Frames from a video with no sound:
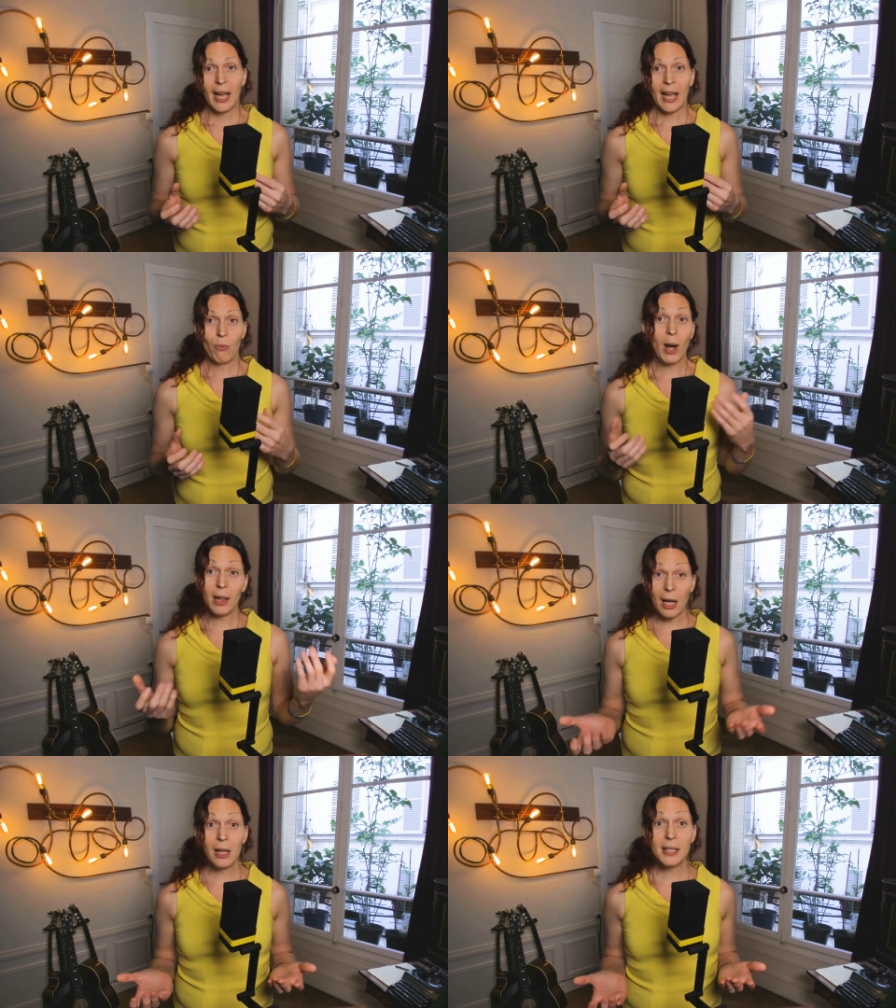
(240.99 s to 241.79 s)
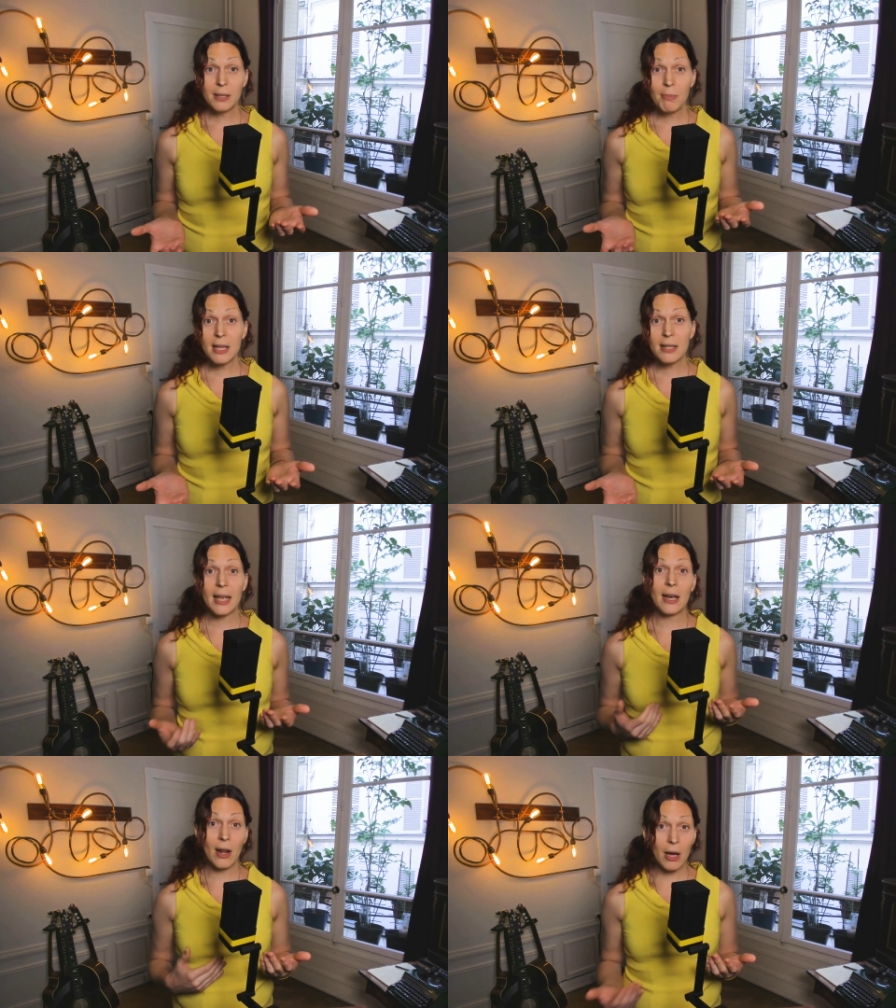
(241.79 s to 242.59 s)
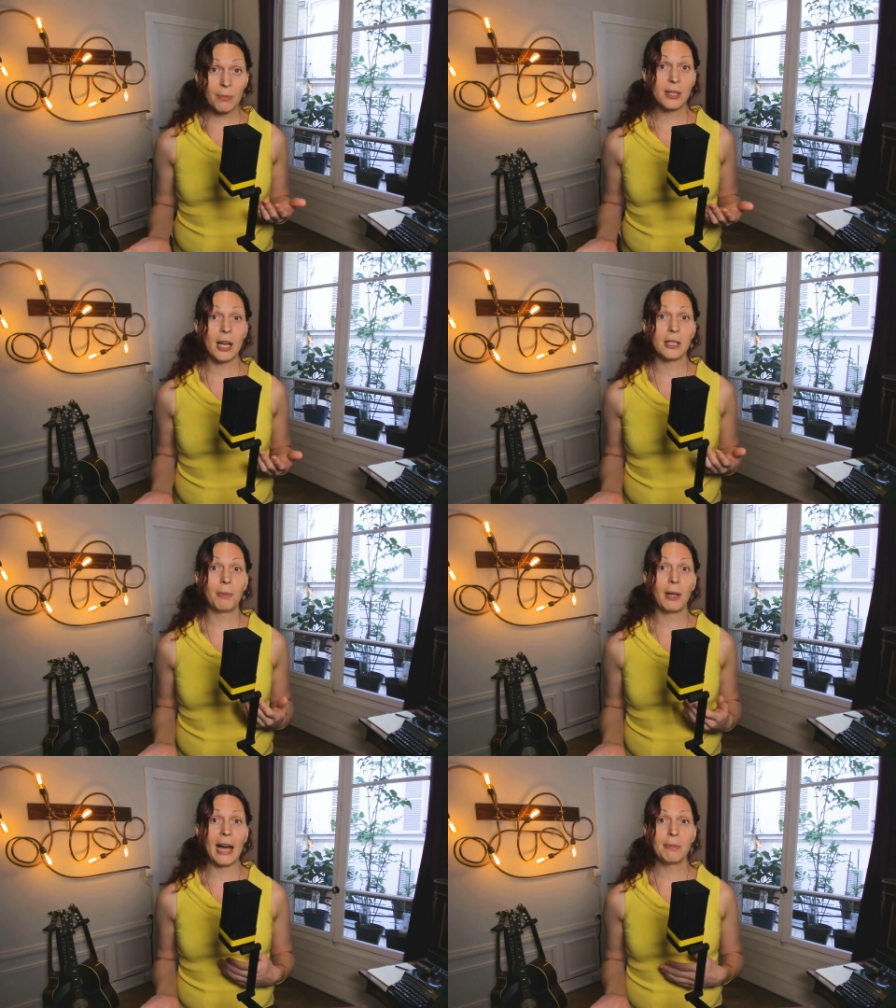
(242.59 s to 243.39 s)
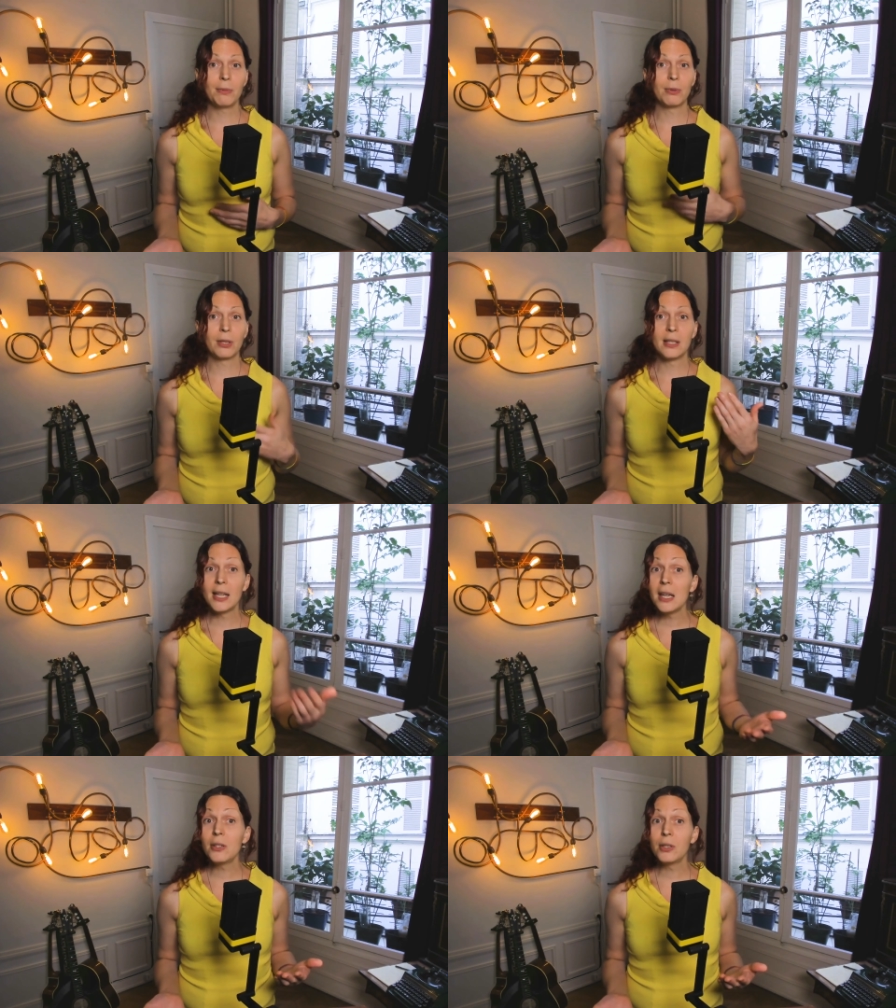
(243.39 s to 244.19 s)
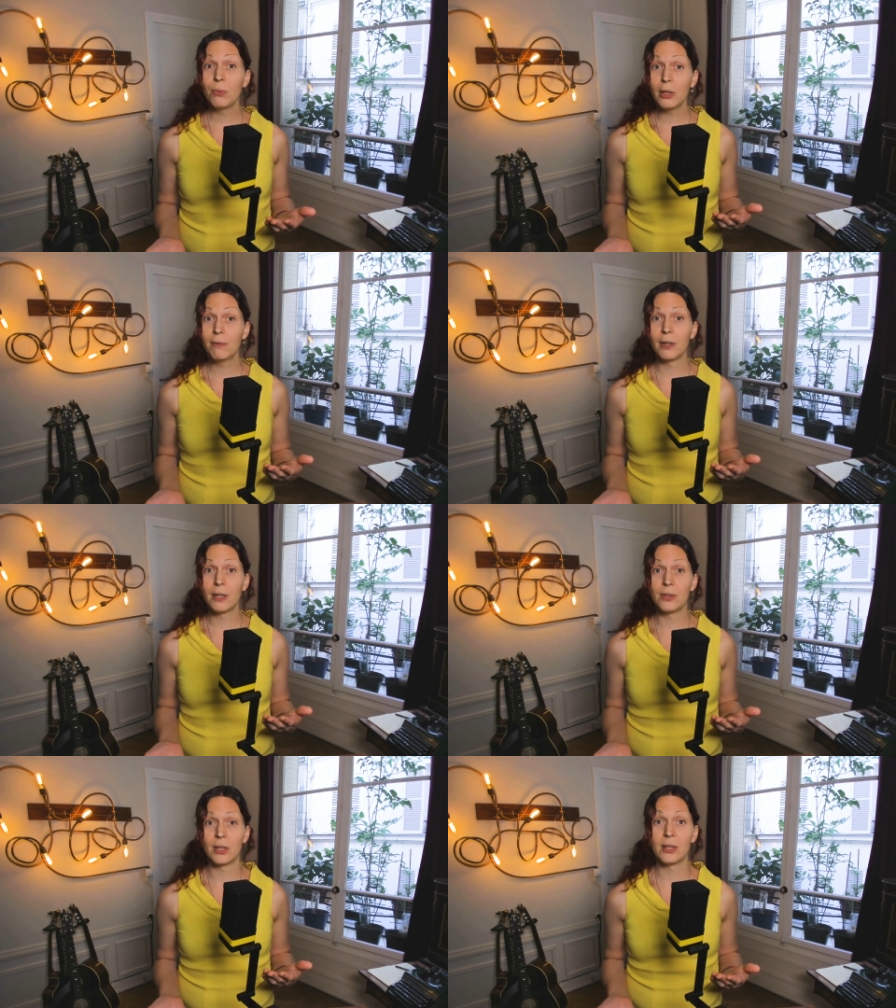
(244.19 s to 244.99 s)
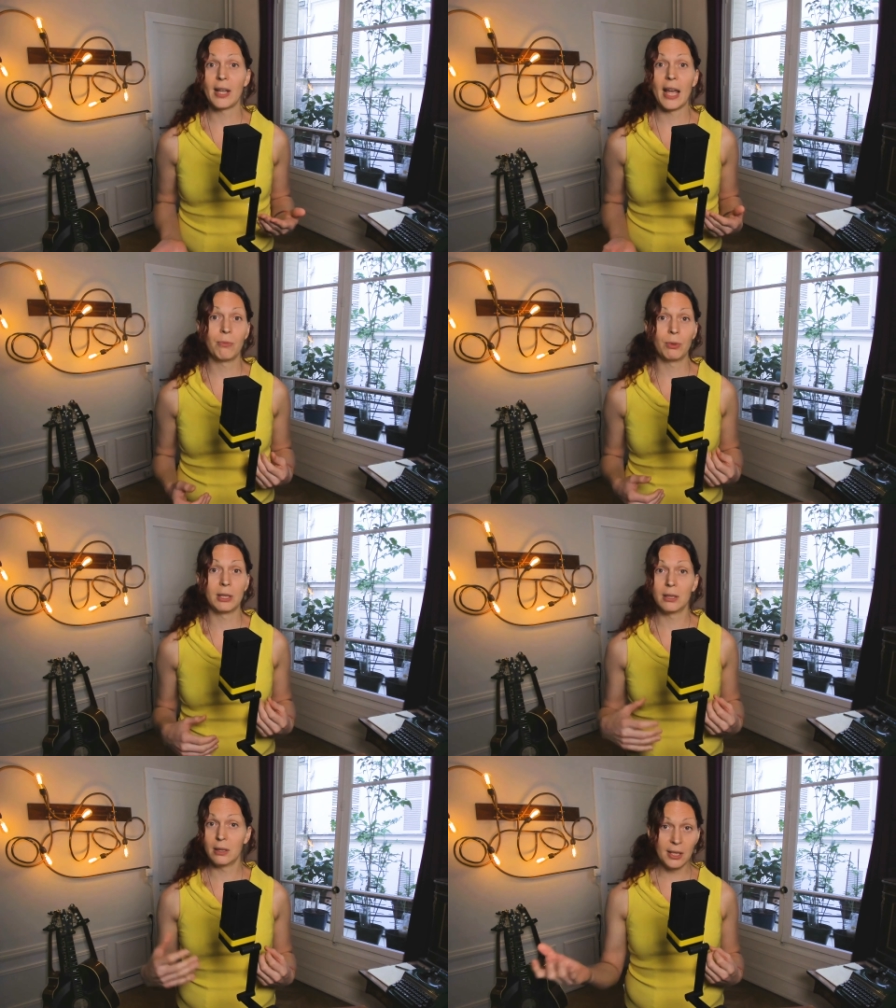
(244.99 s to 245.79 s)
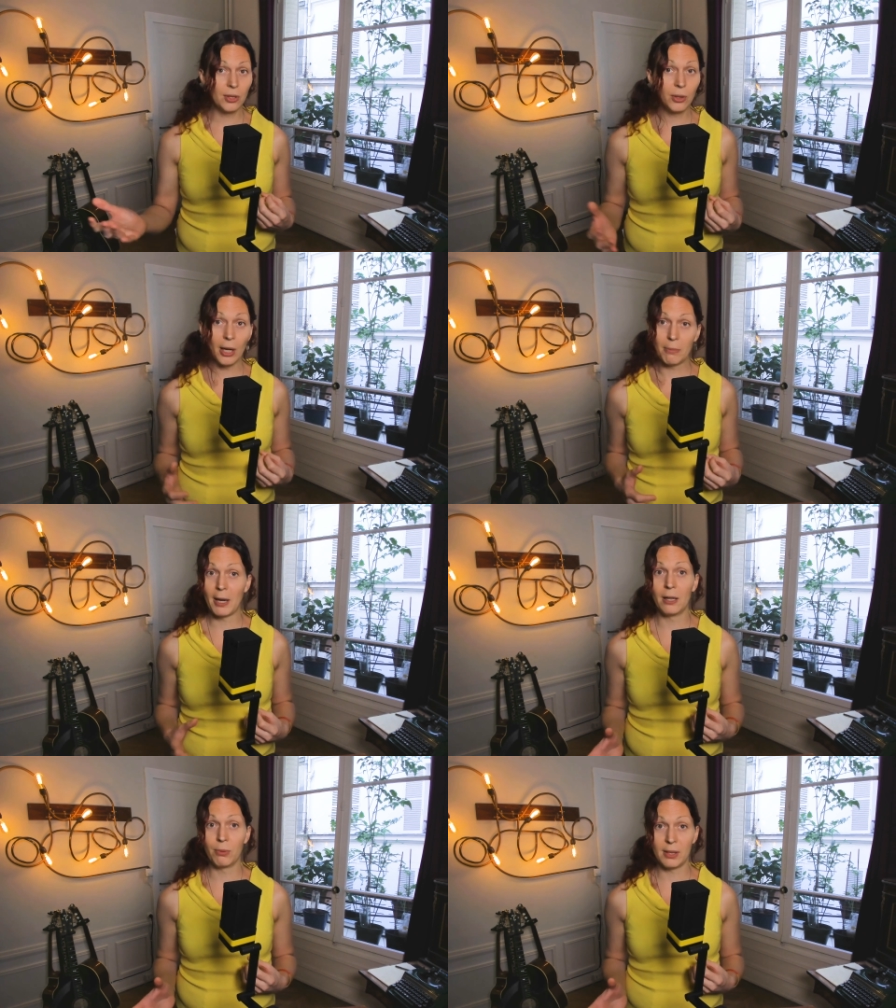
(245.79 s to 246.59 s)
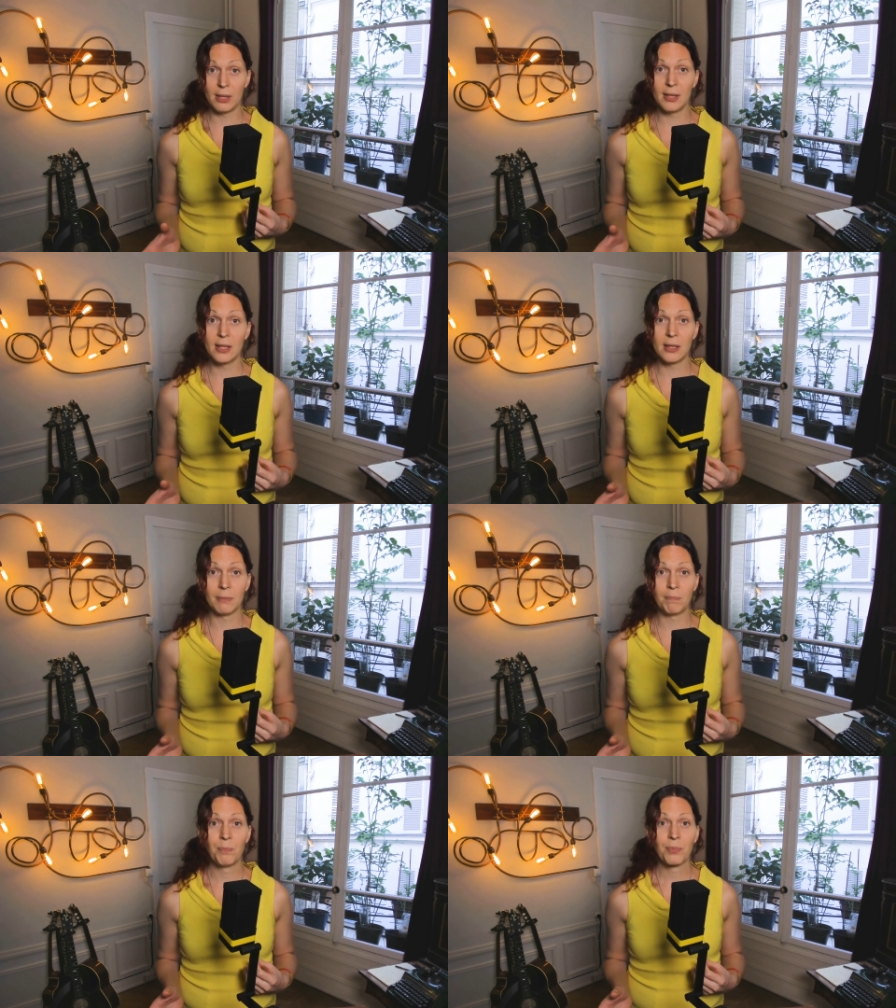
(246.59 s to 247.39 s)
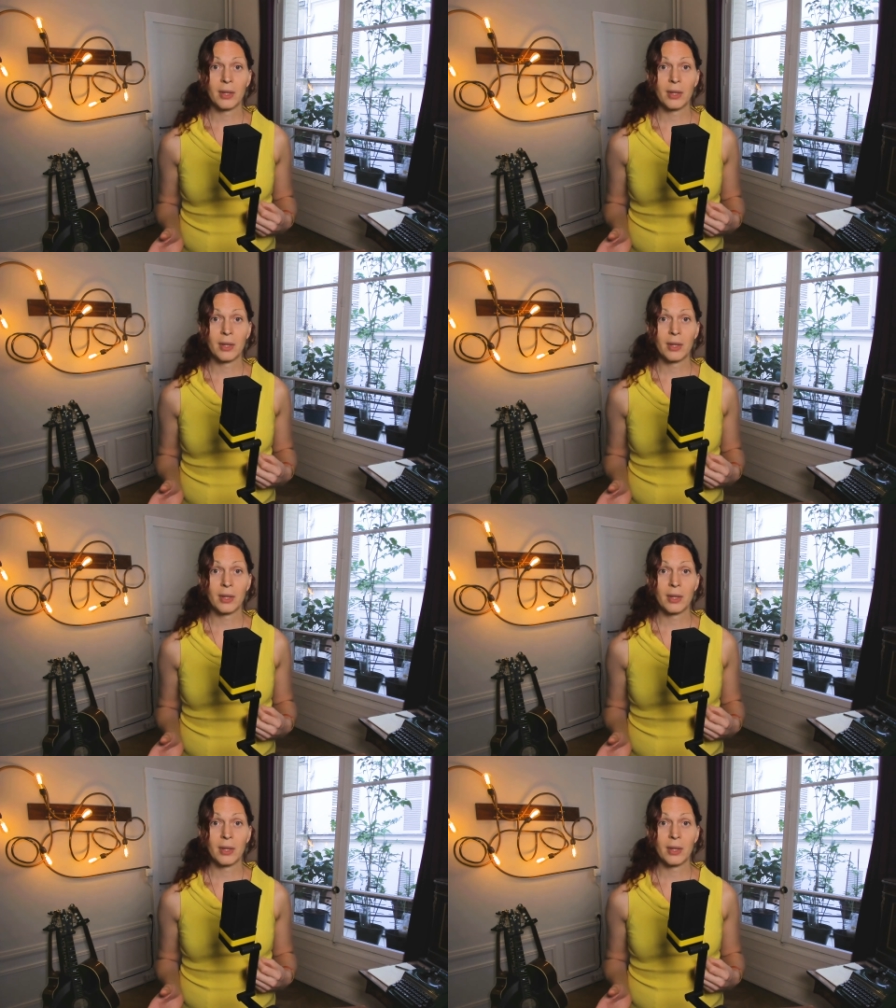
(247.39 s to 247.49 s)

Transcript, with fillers: and while all this means that non-resizable apps will continue to work for users and will integrate better with the system,